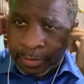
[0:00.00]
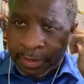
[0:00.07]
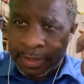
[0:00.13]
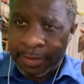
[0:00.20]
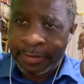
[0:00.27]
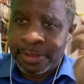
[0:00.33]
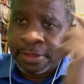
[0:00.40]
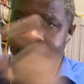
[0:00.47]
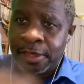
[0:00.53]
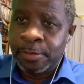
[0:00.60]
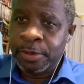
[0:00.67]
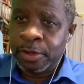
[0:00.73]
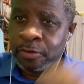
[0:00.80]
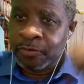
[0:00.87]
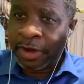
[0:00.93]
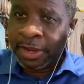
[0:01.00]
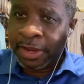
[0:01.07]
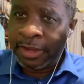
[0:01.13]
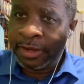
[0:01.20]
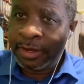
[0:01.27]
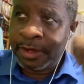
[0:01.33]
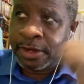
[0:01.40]
Okay, here we go
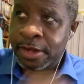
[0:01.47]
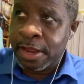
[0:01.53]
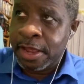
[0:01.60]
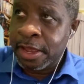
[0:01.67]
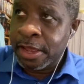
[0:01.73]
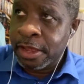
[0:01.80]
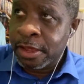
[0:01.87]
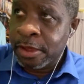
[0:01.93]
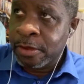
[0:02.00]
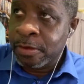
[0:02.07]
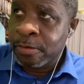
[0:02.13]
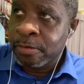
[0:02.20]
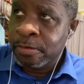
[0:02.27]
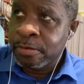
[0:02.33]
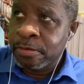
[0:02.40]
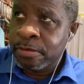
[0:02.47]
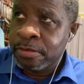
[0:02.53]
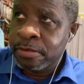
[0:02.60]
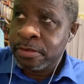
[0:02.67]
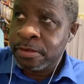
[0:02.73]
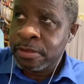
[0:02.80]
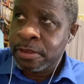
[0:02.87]
right now
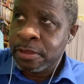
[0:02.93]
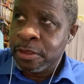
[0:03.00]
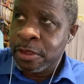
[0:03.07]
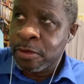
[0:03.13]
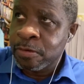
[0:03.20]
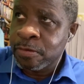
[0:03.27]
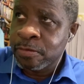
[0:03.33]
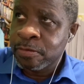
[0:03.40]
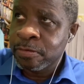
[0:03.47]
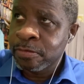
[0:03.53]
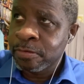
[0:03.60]
go.